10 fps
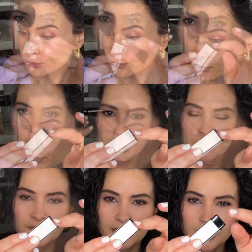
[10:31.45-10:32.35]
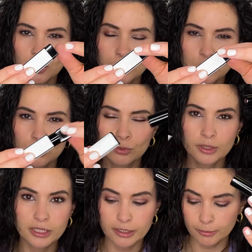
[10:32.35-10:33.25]
For the lips, let's go into
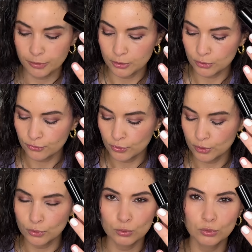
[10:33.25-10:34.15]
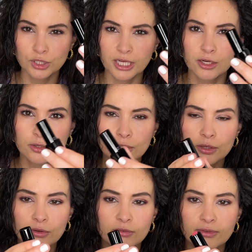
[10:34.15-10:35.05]
the beautiful Rouge
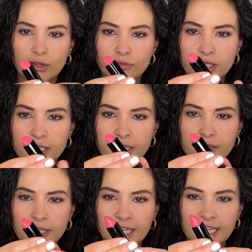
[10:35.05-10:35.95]
Allure Velvet here,